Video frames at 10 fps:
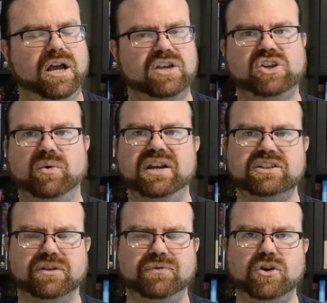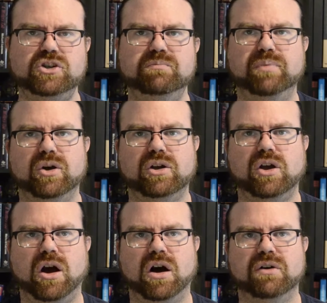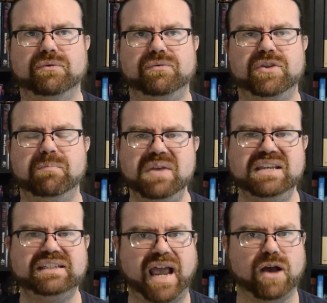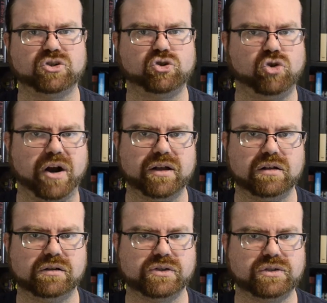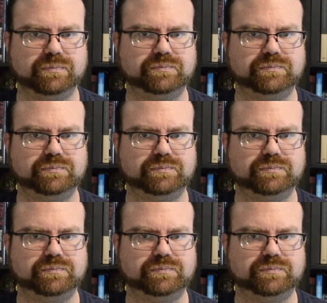so it is the first book of the Beast House Chronicles.